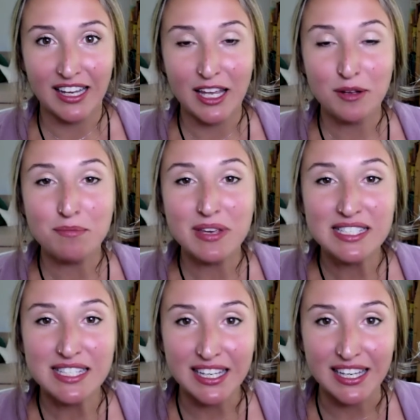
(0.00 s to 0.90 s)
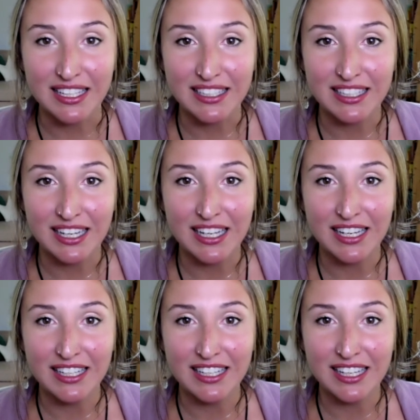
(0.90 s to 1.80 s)
and missing it
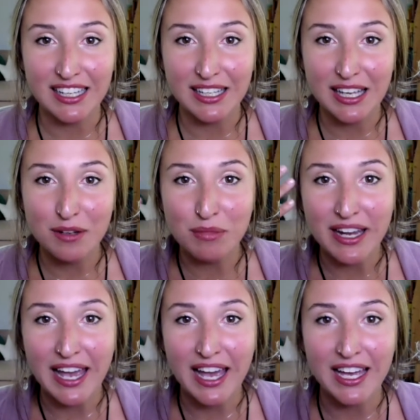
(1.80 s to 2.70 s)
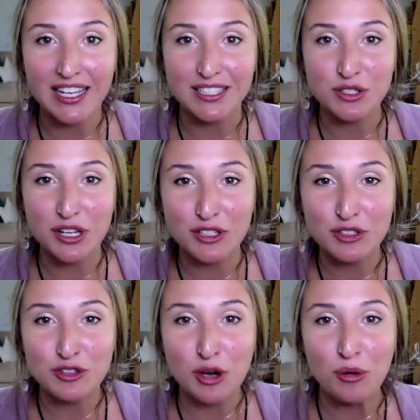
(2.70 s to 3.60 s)
in my head,
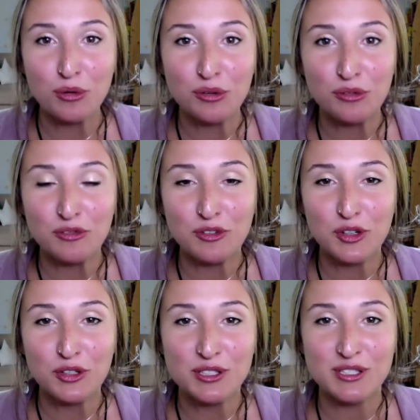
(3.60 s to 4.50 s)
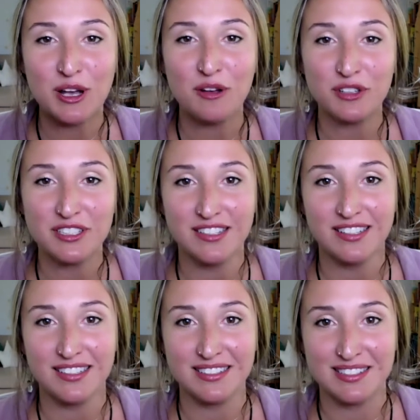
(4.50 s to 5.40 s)
in total full
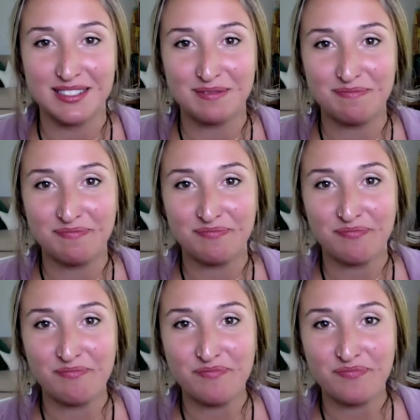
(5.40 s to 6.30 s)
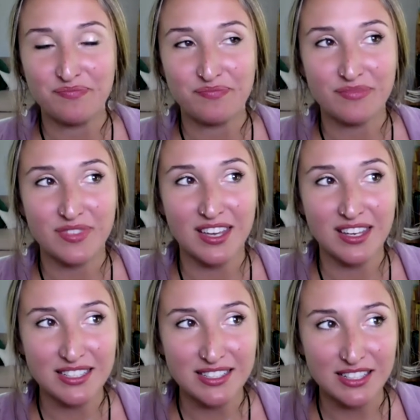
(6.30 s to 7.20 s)
self-attendance, a
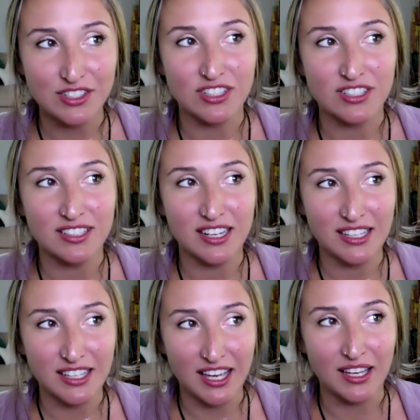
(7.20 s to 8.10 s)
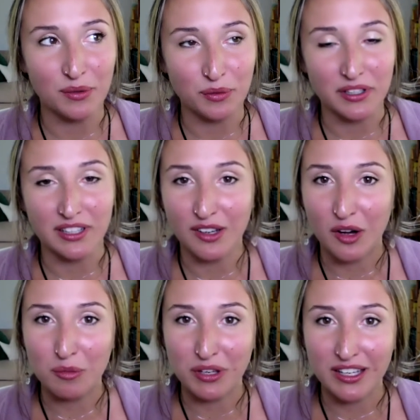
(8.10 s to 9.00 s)
condition I can't really
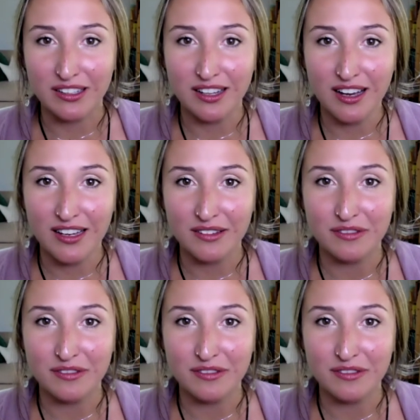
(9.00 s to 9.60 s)
call being alive.